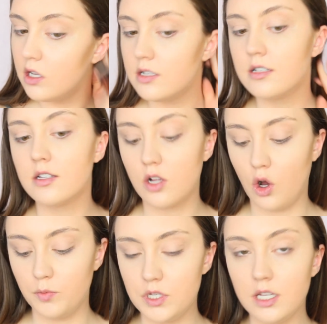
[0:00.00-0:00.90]

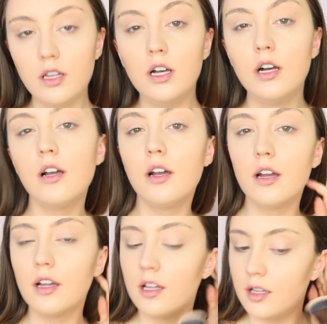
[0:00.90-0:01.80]
sculpted look,
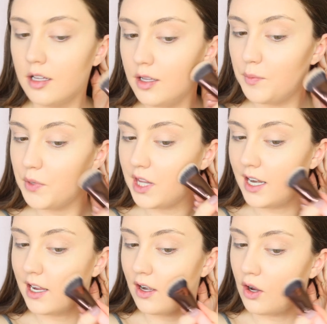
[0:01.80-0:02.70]
but
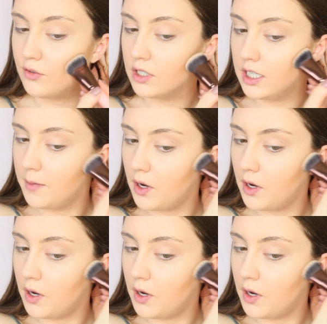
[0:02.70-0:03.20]
then again, not really.